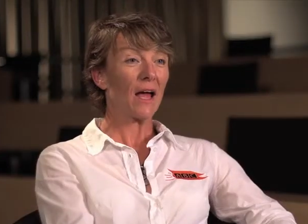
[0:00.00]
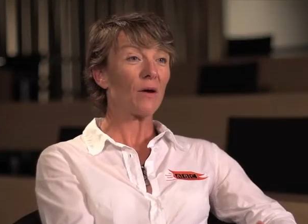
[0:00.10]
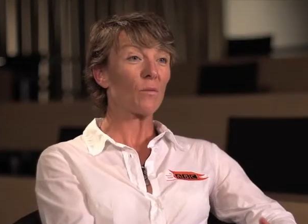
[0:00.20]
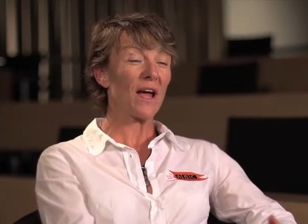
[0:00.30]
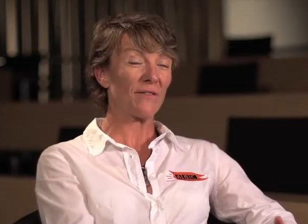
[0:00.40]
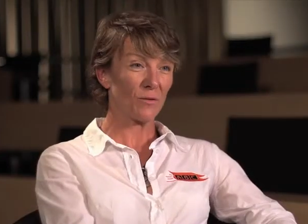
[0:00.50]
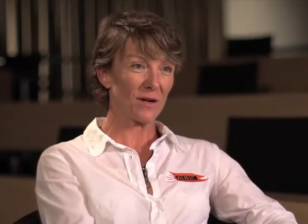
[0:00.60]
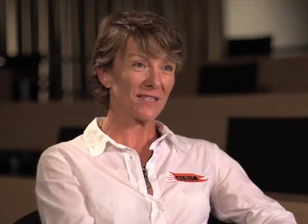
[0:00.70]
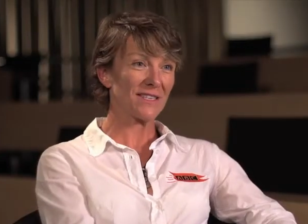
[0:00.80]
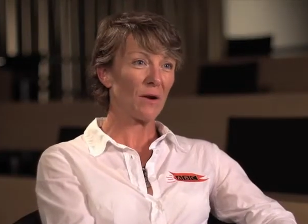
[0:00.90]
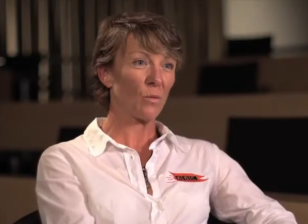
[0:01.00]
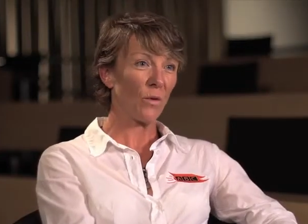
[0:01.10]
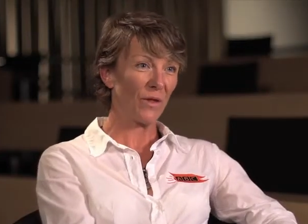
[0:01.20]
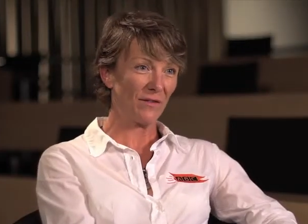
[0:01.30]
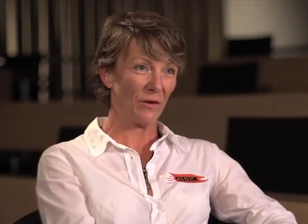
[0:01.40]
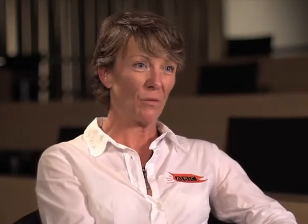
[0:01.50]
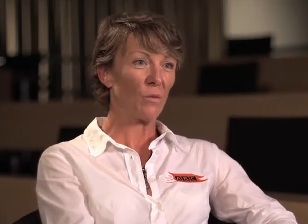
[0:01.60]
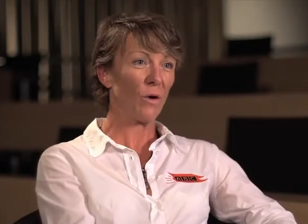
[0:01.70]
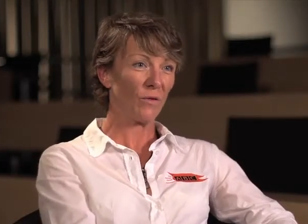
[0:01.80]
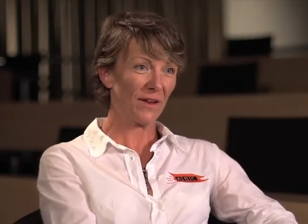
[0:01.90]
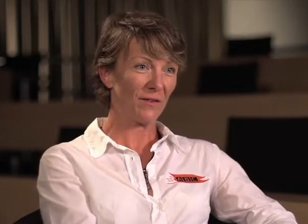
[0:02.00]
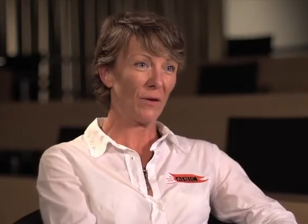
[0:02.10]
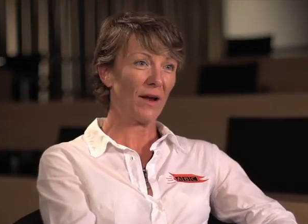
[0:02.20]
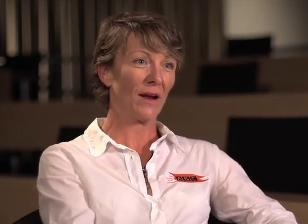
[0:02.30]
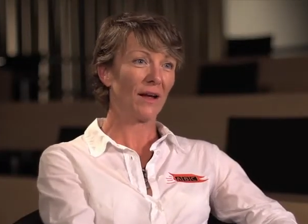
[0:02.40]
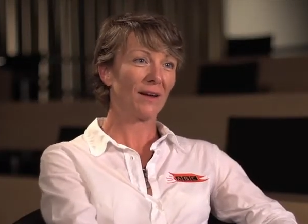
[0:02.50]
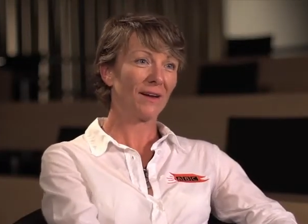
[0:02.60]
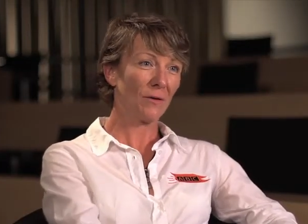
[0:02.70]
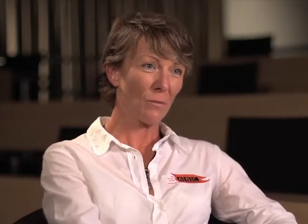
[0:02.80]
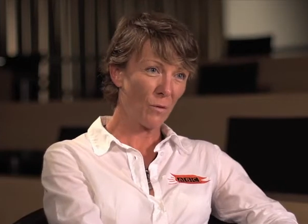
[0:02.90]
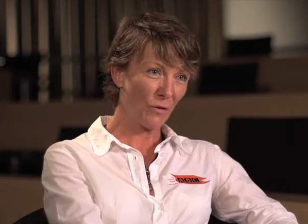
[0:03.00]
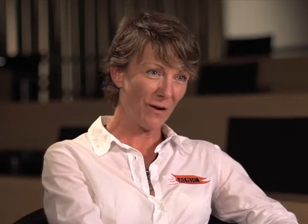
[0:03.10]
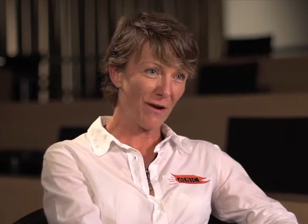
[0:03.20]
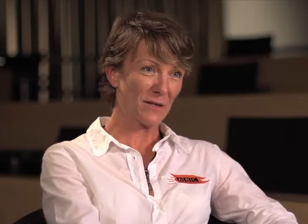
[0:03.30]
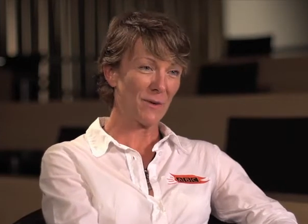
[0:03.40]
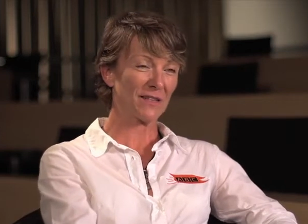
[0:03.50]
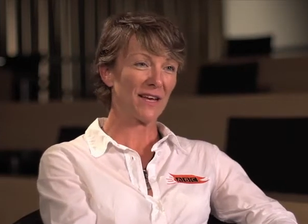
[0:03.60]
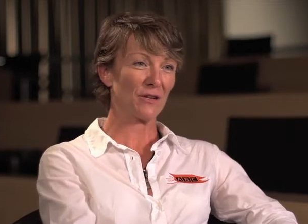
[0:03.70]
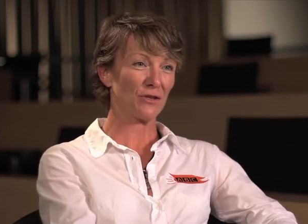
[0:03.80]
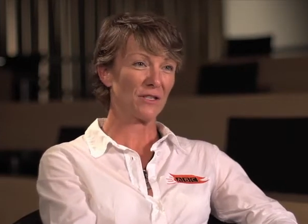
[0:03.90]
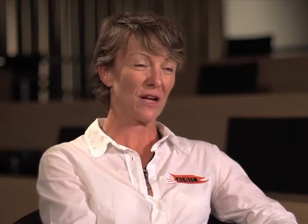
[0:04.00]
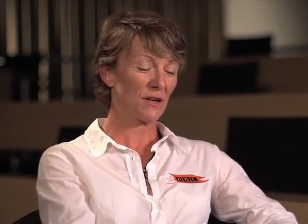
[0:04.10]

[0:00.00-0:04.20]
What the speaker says: we have to understand what they do, what they're doing, what their expectations are.